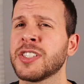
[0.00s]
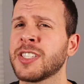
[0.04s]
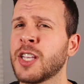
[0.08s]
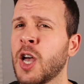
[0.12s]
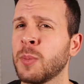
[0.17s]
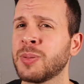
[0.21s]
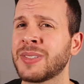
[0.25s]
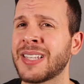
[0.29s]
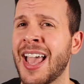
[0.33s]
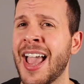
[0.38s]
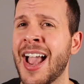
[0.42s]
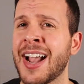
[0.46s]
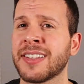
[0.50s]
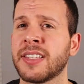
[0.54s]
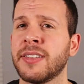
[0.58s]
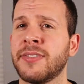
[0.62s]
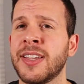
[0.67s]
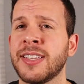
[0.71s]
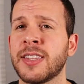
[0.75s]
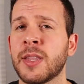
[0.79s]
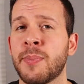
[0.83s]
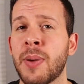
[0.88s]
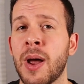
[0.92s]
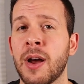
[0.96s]
just helps to
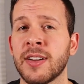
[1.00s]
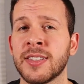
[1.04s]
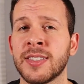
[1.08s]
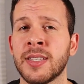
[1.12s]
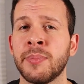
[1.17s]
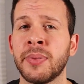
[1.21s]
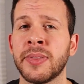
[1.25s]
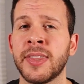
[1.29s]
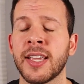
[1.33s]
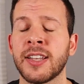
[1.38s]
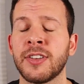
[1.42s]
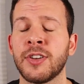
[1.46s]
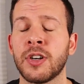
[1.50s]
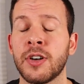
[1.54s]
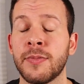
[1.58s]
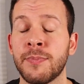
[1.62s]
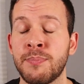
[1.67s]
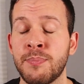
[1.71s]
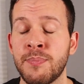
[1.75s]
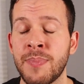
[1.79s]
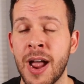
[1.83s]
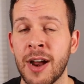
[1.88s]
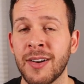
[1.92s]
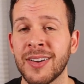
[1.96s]
activate the parasympathetic,
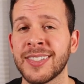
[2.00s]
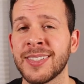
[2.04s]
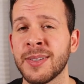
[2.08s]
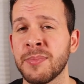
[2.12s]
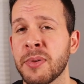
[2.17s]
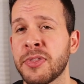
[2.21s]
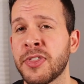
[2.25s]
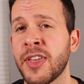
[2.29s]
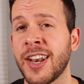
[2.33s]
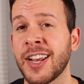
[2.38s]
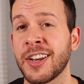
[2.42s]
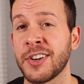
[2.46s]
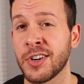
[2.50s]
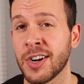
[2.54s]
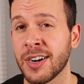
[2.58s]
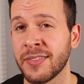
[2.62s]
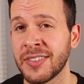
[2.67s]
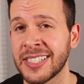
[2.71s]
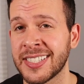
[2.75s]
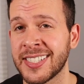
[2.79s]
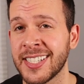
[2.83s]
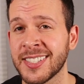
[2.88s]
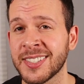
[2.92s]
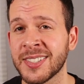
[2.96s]
parasympathetic
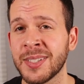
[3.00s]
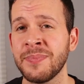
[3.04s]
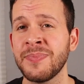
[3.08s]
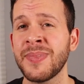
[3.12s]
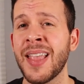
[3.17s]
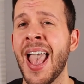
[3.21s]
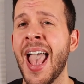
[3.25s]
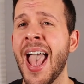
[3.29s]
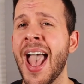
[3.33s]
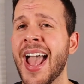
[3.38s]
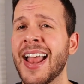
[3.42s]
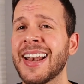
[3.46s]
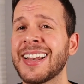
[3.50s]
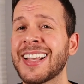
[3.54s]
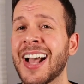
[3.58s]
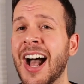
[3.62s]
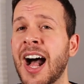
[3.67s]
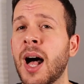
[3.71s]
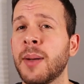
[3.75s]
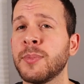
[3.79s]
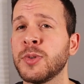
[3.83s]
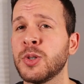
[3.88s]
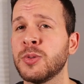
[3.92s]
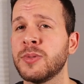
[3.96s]
nervous system and
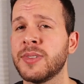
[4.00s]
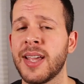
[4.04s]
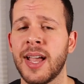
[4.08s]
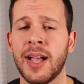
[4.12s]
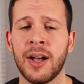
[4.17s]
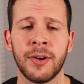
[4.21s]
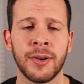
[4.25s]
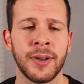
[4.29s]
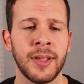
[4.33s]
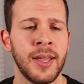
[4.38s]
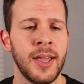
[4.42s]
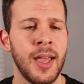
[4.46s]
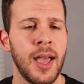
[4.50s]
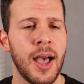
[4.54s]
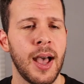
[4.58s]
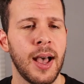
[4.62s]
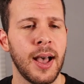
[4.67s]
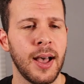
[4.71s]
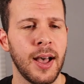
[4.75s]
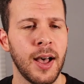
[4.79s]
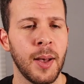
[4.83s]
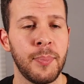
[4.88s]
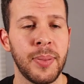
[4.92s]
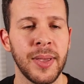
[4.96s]
calm you down
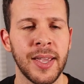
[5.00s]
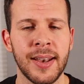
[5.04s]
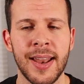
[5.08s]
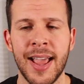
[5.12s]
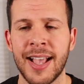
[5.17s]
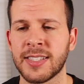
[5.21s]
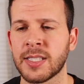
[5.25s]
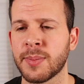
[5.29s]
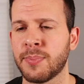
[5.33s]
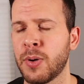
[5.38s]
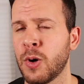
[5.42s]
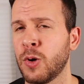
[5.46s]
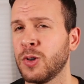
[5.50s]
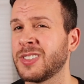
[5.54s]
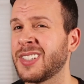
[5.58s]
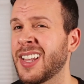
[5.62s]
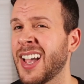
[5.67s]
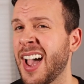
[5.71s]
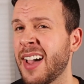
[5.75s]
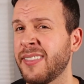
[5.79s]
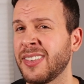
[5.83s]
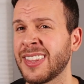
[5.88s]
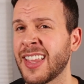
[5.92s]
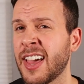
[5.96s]
uh, a bit, as opposed
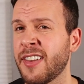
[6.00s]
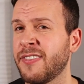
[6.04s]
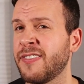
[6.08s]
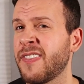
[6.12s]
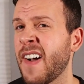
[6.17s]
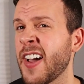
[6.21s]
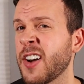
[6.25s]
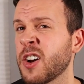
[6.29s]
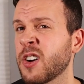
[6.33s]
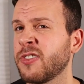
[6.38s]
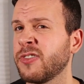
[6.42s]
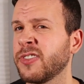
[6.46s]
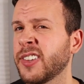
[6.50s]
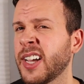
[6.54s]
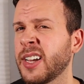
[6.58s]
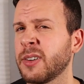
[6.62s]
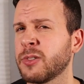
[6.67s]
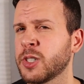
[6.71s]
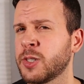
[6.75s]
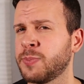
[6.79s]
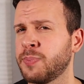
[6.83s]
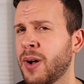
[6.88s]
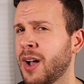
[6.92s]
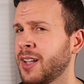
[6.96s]
to having that fight or
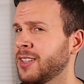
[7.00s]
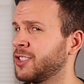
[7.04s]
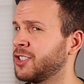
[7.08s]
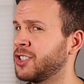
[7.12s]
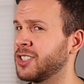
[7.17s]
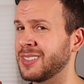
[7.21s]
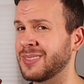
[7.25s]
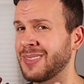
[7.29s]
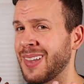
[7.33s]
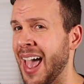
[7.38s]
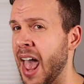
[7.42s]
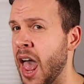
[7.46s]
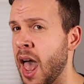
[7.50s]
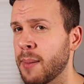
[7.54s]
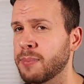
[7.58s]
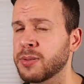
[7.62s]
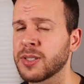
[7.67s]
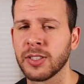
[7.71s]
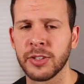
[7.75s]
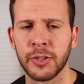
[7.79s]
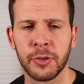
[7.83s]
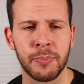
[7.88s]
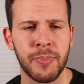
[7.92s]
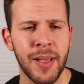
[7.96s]
flight response, just
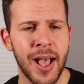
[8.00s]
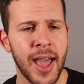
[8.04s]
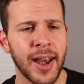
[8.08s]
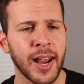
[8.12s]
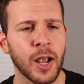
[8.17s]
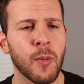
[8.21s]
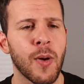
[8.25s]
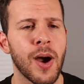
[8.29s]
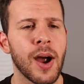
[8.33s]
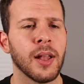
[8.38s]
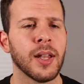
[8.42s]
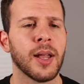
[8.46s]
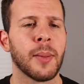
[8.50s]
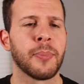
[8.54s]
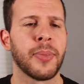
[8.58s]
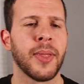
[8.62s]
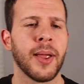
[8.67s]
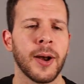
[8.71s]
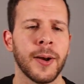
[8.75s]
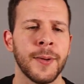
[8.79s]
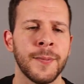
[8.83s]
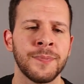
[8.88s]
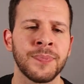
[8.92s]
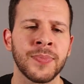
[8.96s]
absolute panic while up
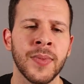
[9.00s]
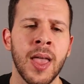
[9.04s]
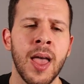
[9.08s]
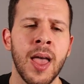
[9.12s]
there.